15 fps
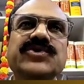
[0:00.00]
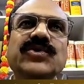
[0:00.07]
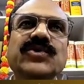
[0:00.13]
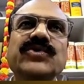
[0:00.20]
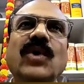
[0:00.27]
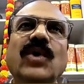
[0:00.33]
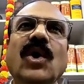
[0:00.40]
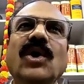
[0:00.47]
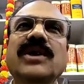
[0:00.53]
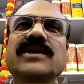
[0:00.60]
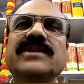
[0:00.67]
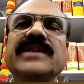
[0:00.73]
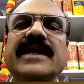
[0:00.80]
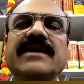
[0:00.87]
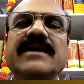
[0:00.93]
show you all
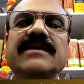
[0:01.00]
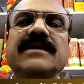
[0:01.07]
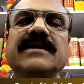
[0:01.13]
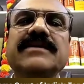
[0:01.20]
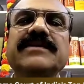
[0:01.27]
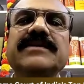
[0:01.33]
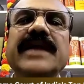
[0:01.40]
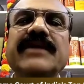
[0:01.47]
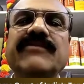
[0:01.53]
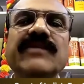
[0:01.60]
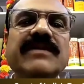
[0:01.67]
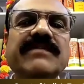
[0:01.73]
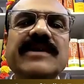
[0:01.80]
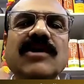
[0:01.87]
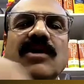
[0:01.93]
that. That
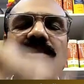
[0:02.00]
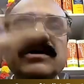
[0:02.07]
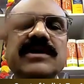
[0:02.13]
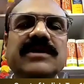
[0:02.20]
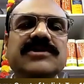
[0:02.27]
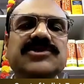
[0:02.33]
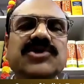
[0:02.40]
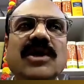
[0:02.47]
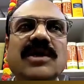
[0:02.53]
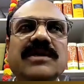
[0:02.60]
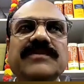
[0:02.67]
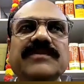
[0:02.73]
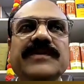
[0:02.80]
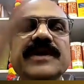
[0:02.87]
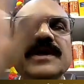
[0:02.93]
will be not a short
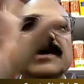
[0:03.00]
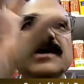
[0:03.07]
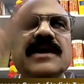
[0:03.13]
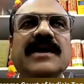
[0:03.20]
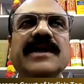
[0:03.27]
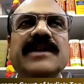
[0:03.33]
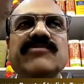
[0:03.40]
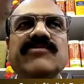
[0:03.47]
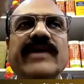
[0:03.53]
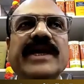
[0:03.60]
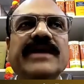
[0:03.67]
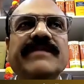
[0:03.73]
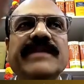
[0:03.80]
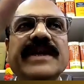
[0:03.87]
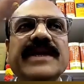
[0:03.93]
in
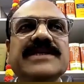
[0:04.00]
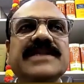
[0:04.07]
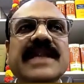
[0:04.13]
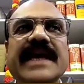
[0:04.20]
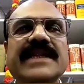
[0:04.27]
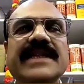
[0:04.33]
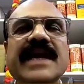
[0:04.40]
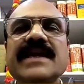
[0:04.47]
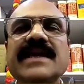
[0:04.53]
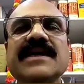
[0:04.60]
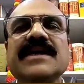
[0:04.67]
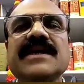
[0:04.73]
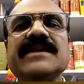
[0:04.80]
20 minutes like that.